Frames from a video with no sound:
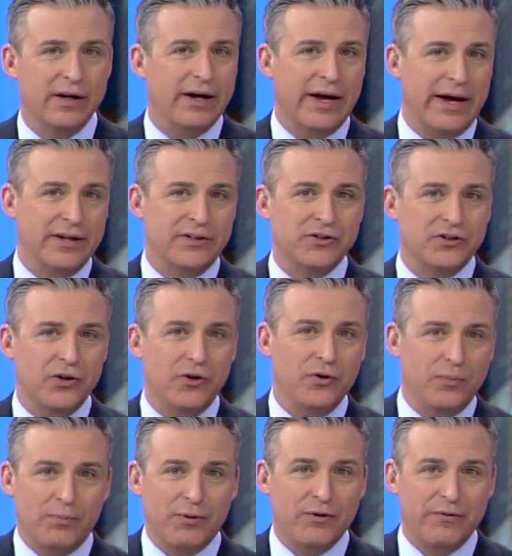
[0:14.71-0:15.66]
It's
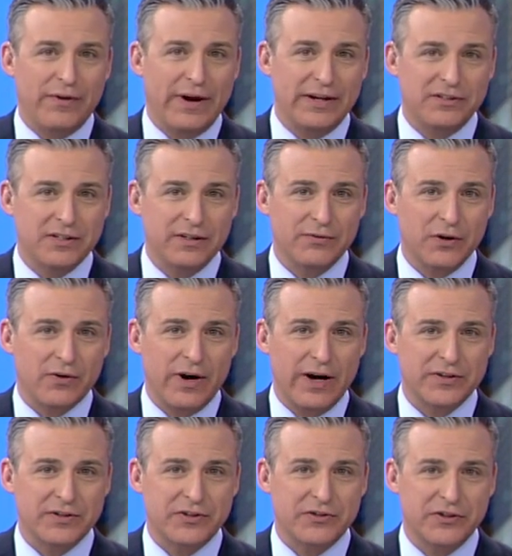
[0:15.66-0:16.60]
so pervasive
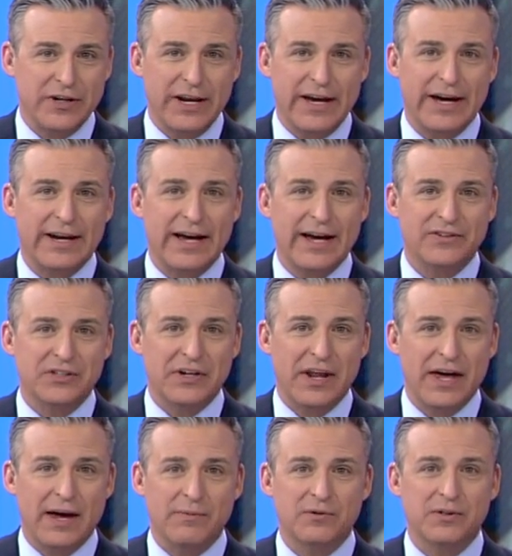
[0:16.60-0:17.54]
across the city it has a
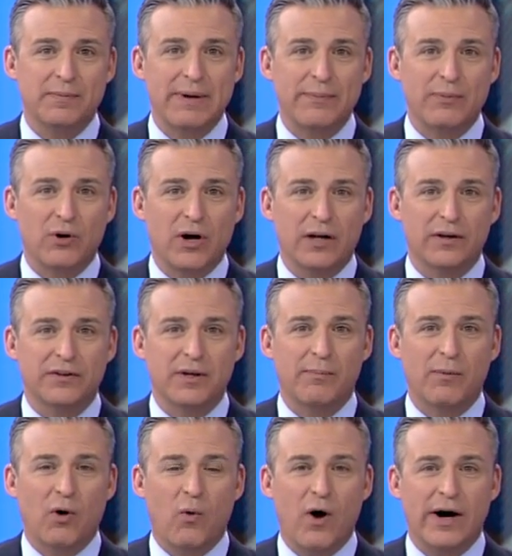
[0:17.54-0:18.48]
name. Some people call it the
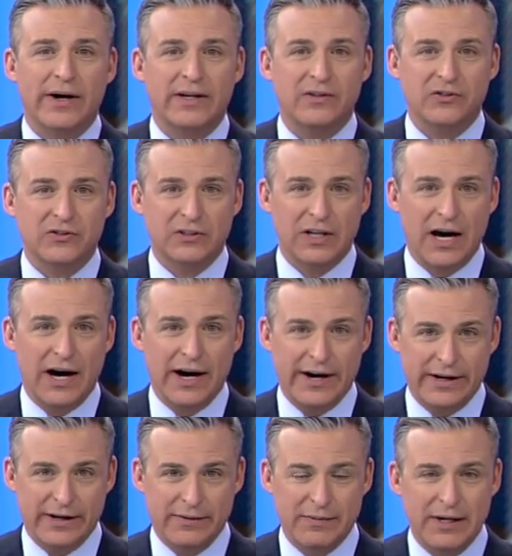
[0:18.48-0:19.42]
Milwaukee
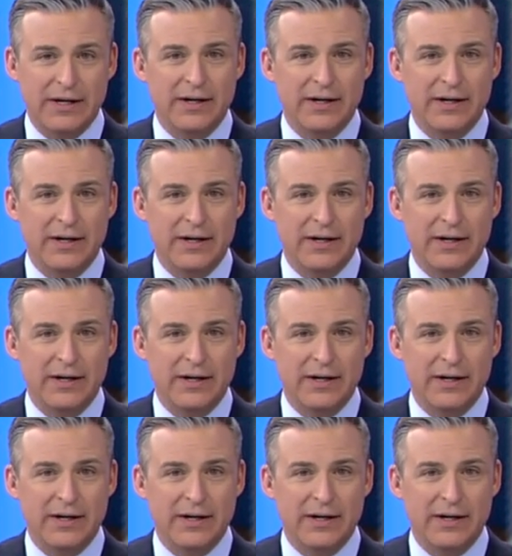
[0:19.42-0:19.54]
slide.